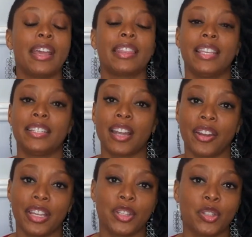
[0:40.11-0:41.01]
These are
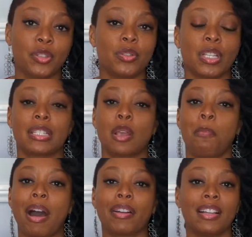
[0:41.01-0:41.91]
issues. It's
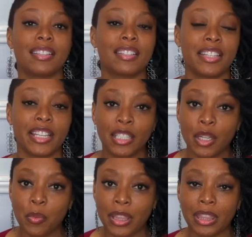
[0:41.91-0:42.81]
about us dealing
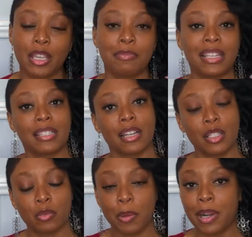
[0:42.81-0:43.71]
with them instead of
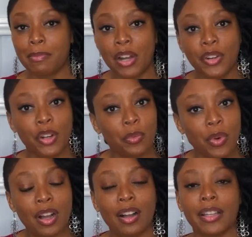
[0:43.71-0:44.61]
sweeping them under the
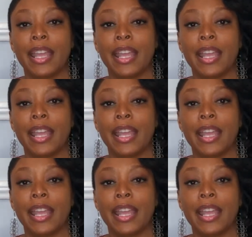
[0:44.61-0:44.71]
rug.